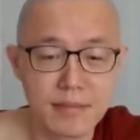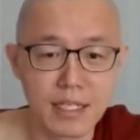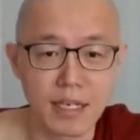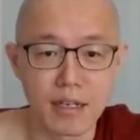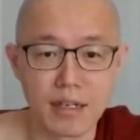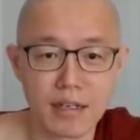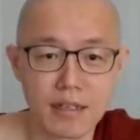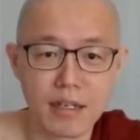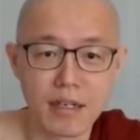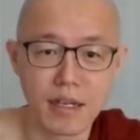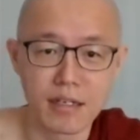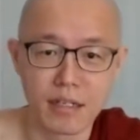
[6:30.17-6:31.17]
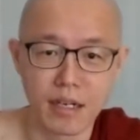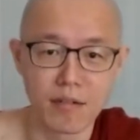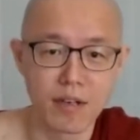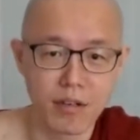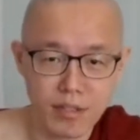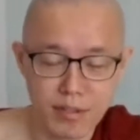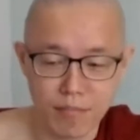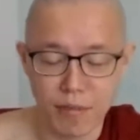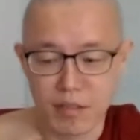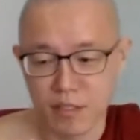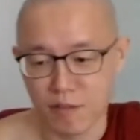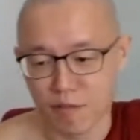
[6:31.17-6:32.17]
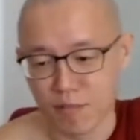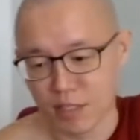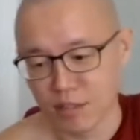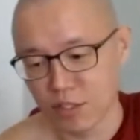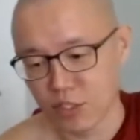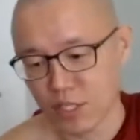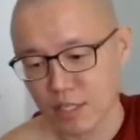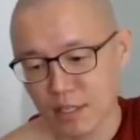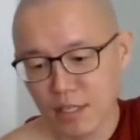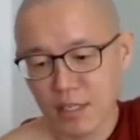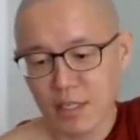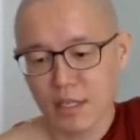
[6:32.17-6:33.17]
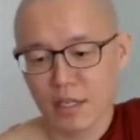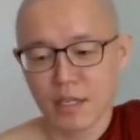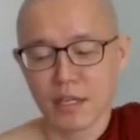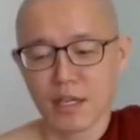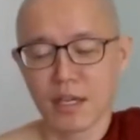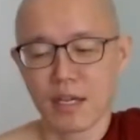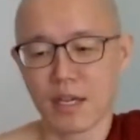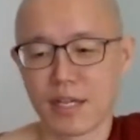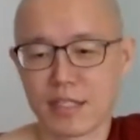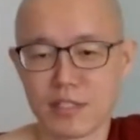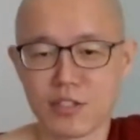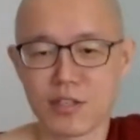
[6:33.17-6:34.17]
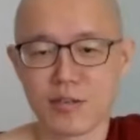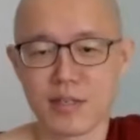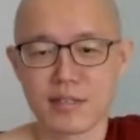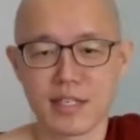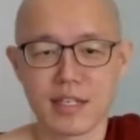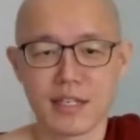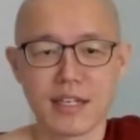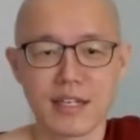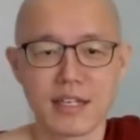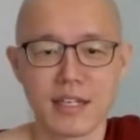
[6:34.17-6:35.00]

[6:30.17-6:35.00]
Yeah. And they are very supportive of my teacher. And my teacher always say,